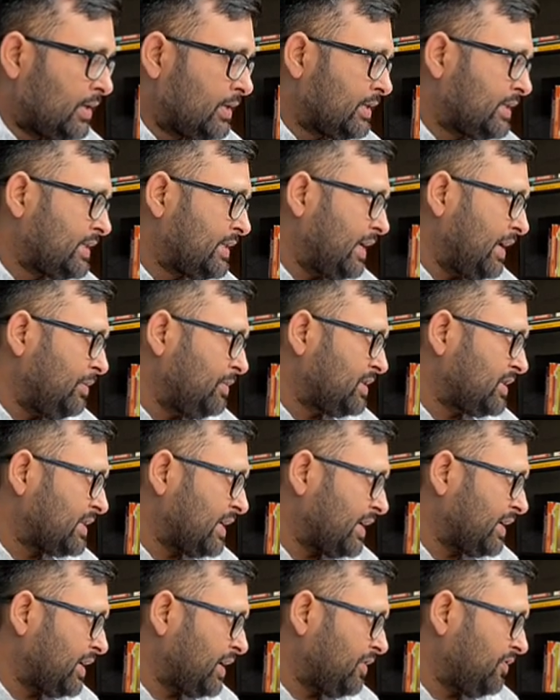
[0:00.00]
Same
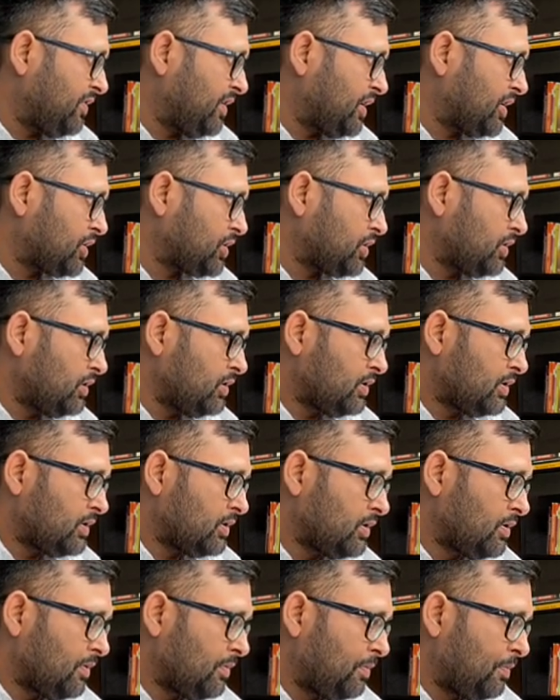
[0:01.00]
standard
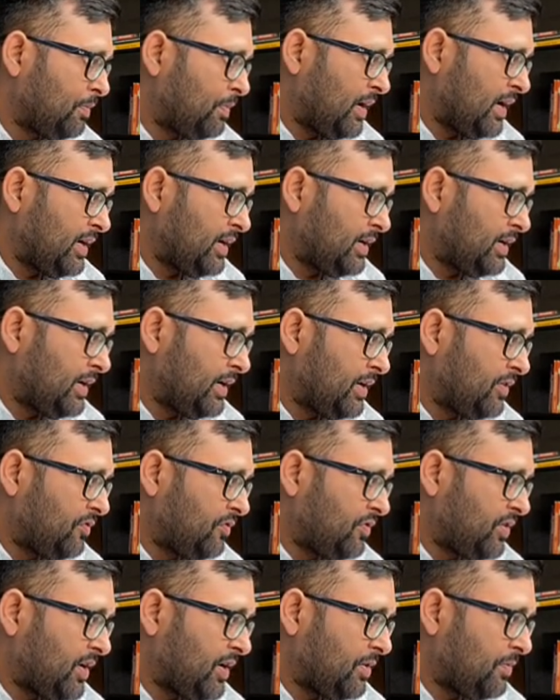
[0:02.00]
deviations, but
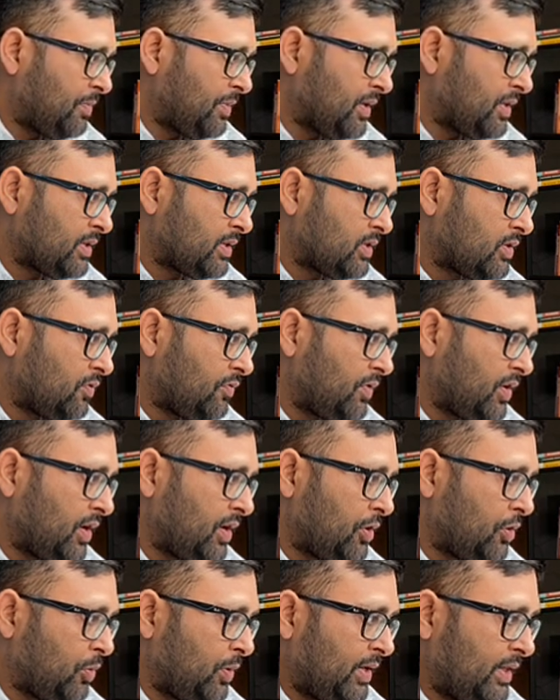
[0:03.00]
different means. So we
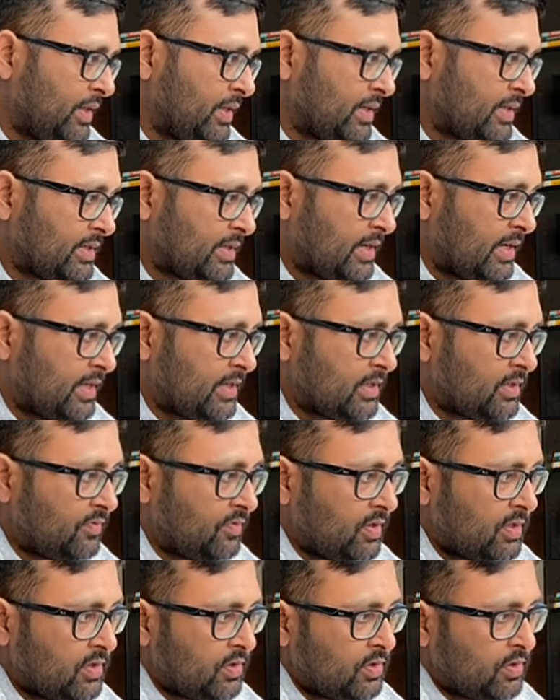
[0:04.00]
are doing this case
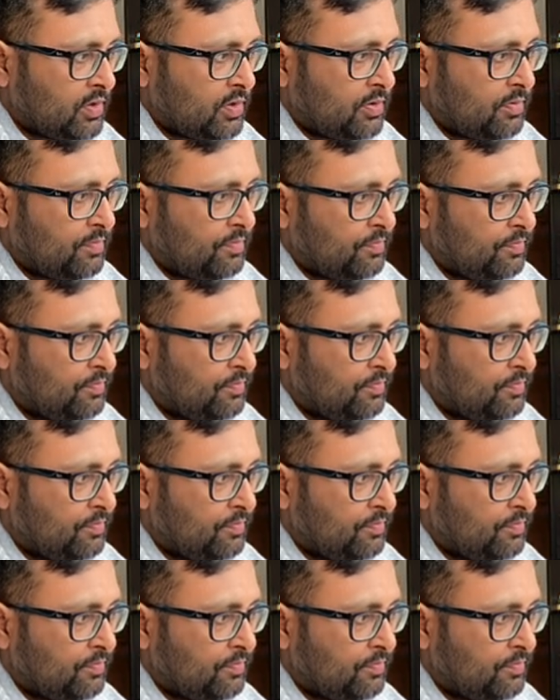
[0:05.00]
first.